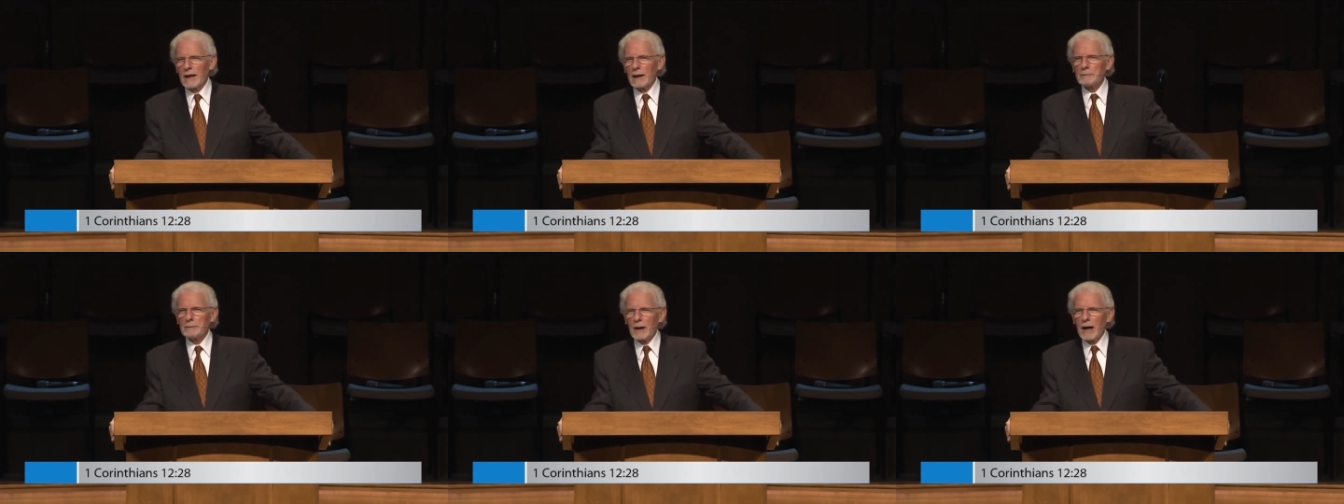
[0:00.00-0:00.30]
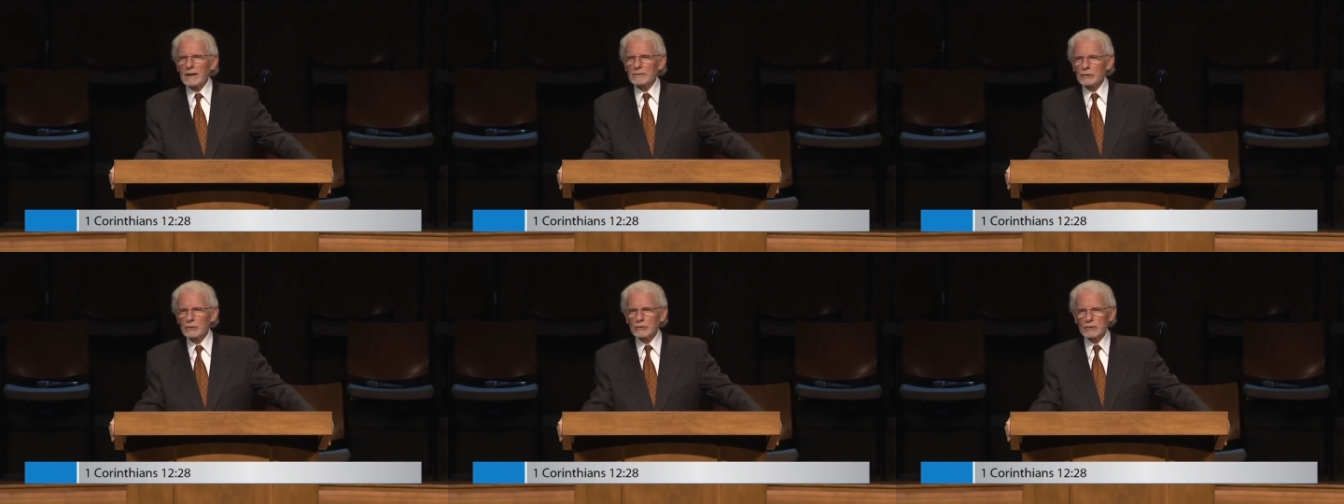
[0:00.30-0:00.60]

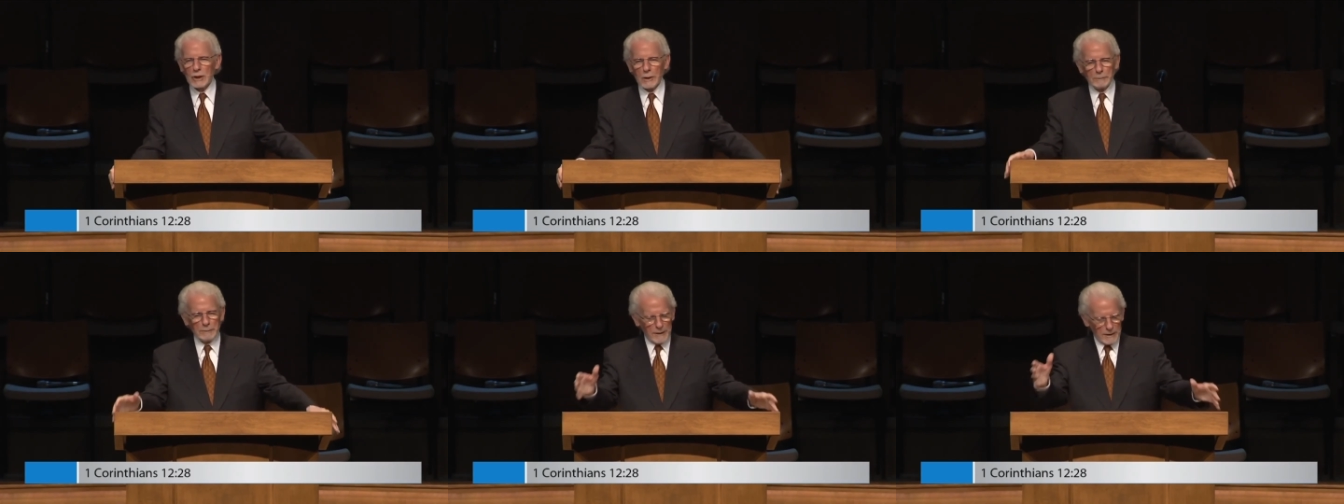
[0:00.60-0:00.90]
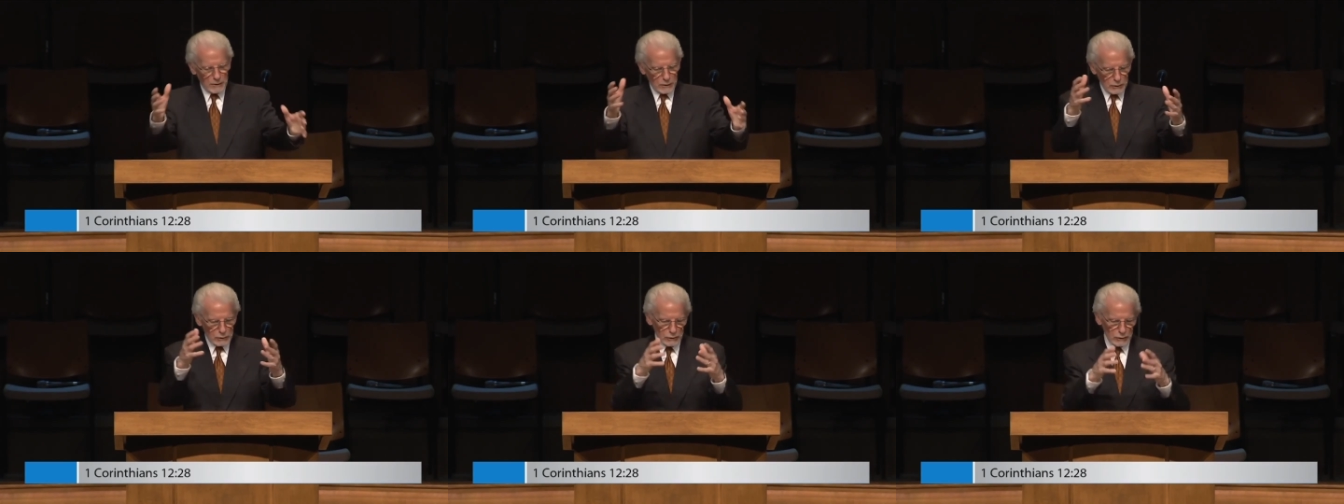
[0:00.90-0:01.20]
Apostleship
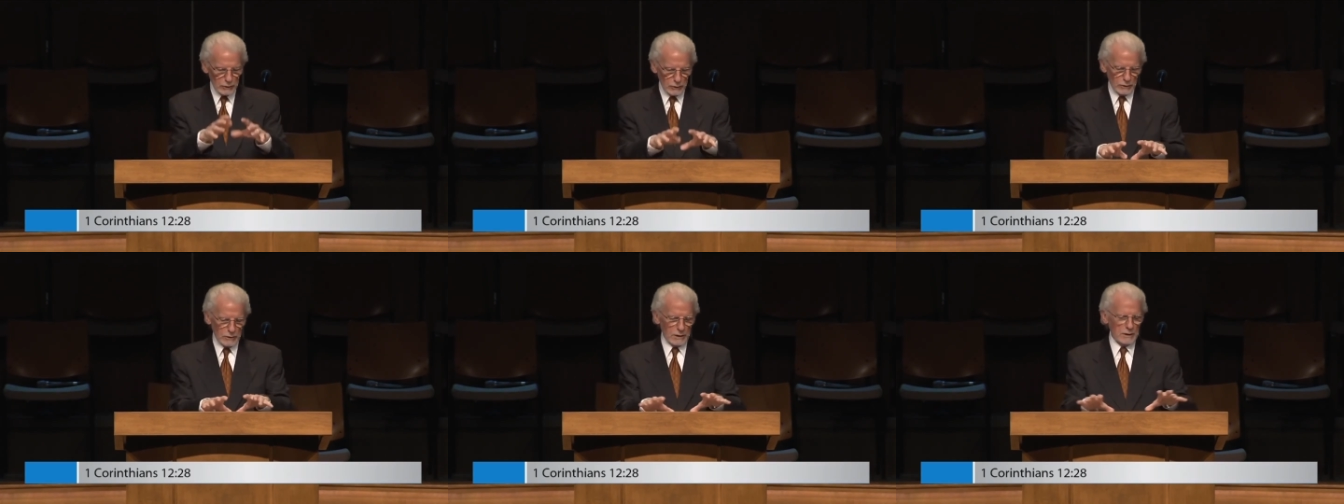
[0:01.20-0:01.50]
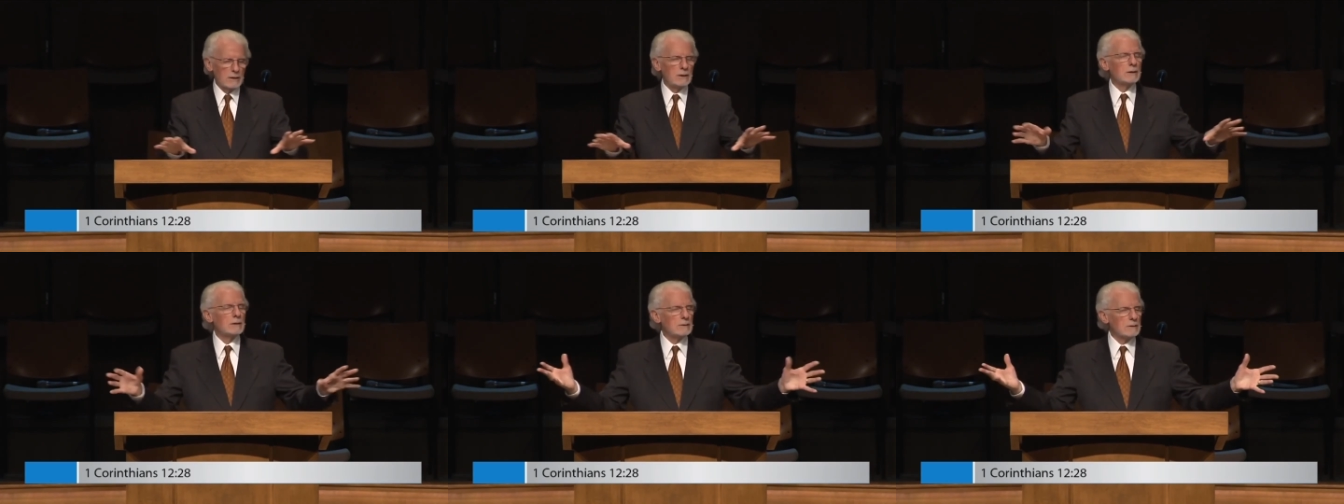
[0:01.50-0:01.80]

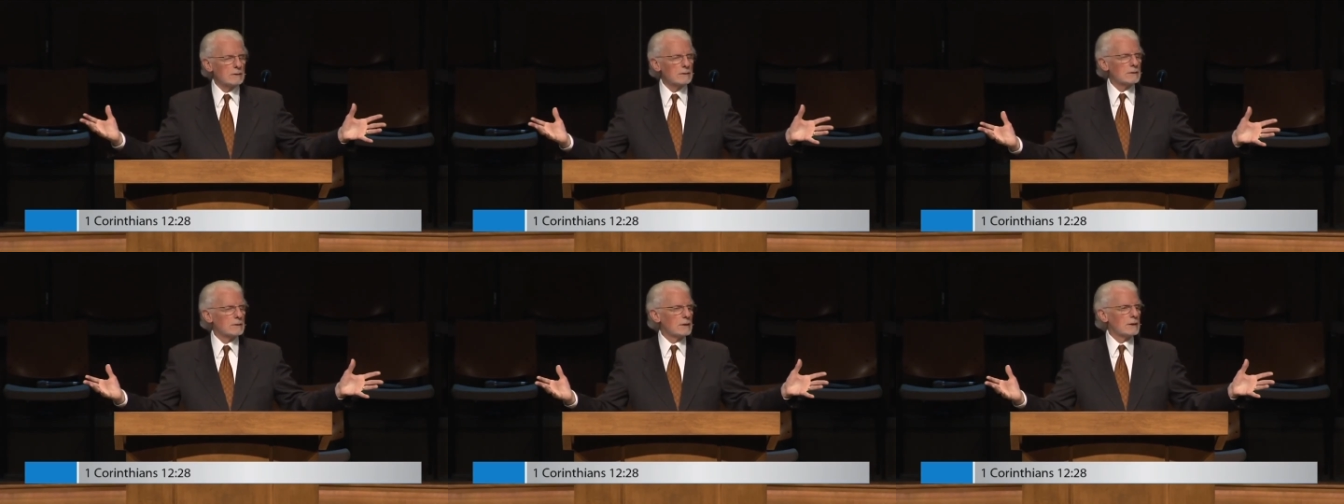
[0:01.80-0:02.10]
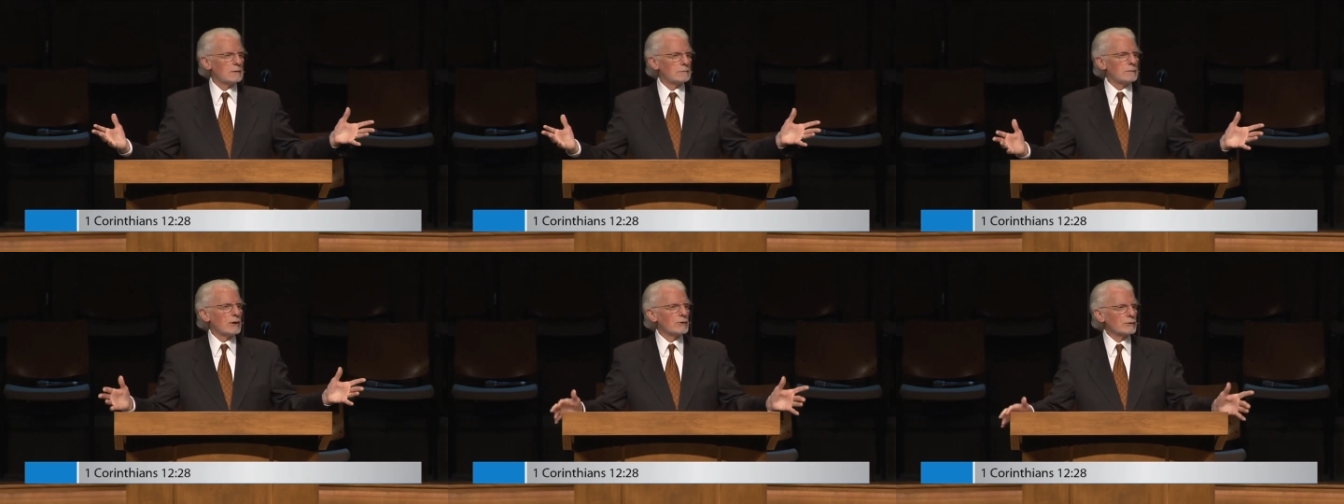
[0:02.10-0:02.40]
included
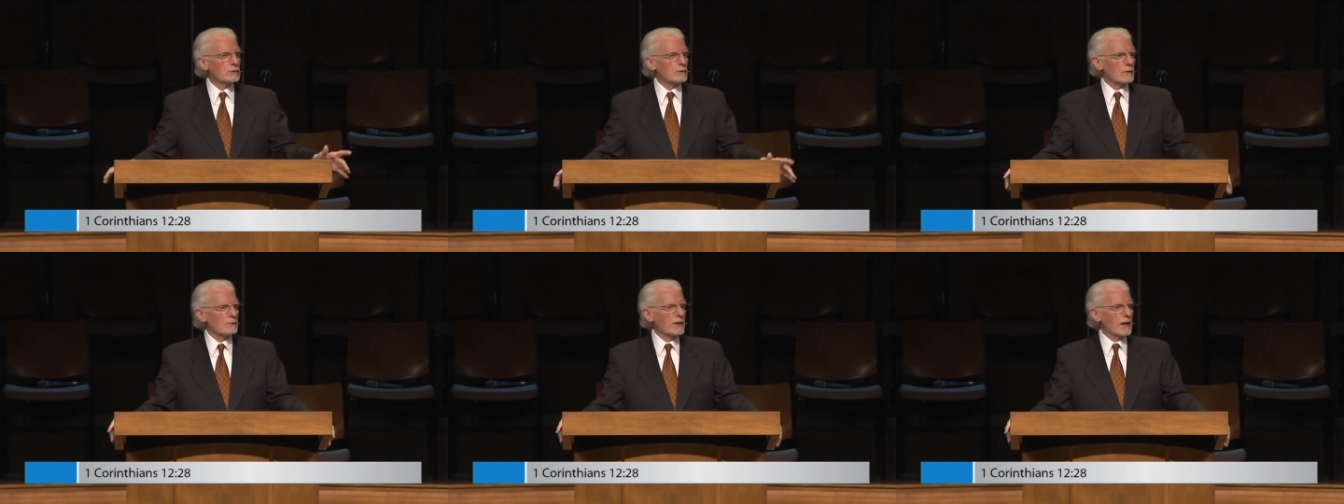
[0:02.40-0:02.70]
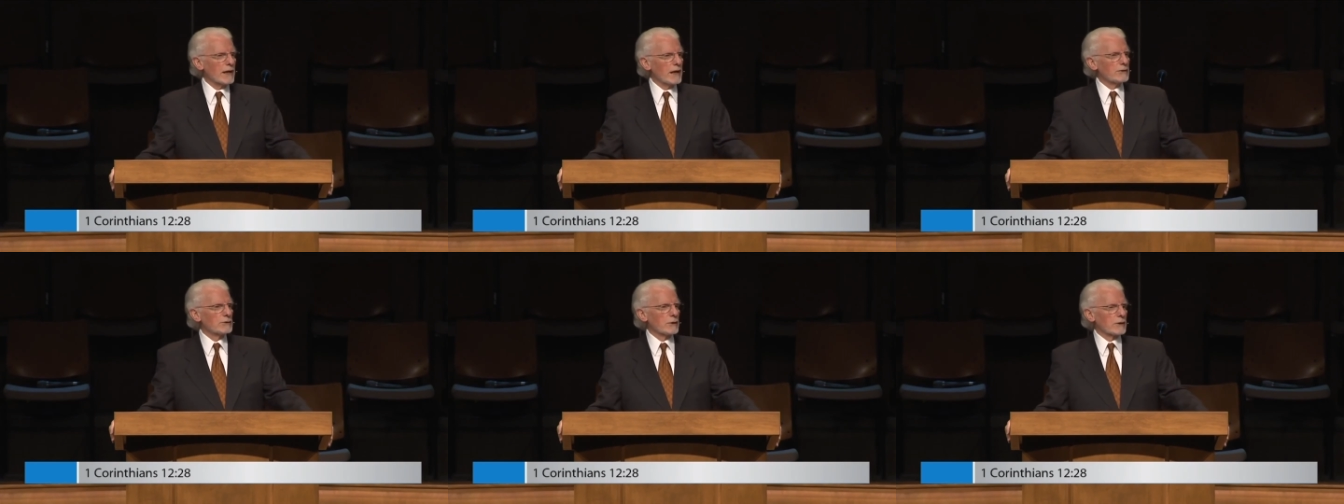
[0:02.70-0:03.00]
most of
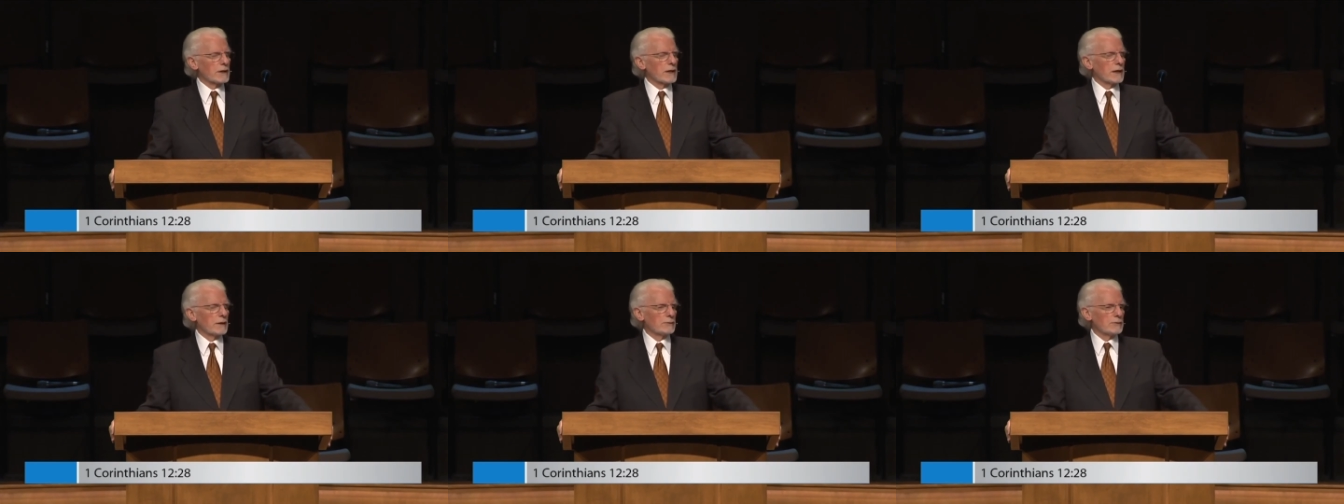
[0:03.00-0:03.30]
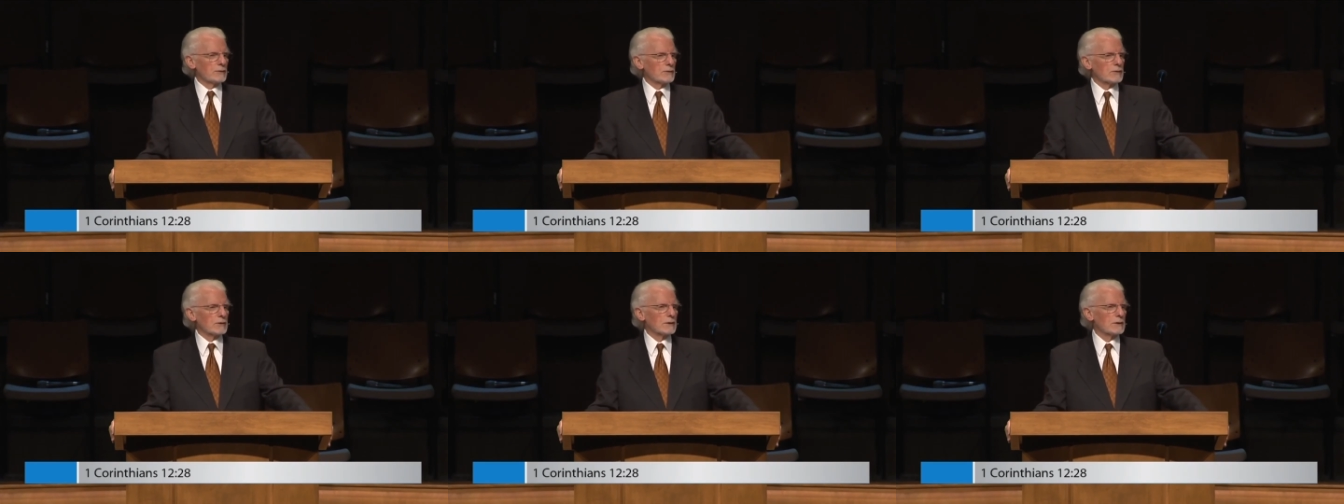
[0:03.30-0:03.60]
the other
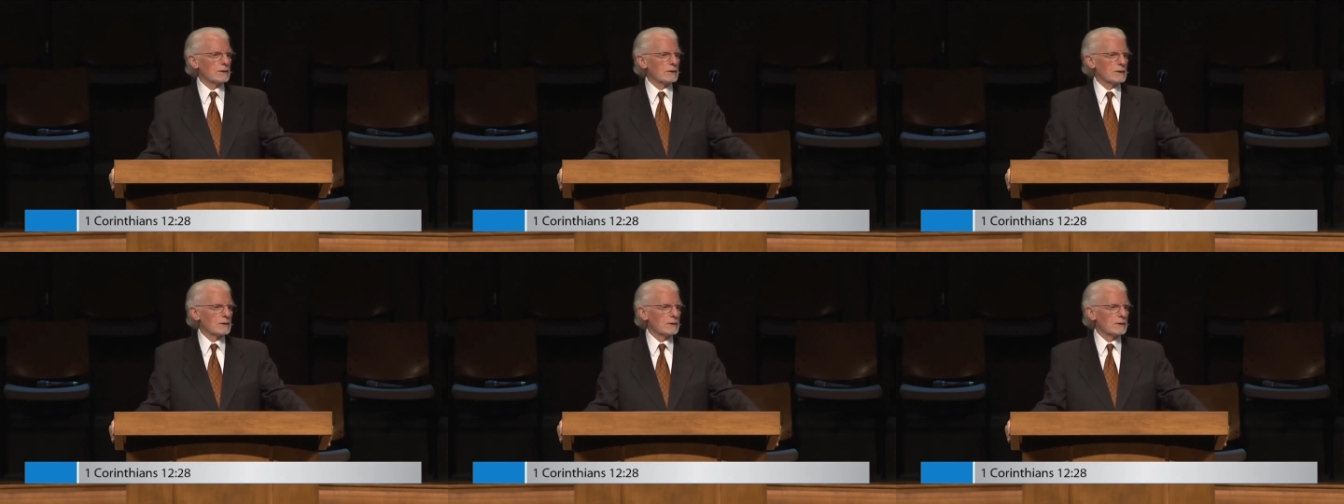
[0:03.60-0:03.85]
gifts,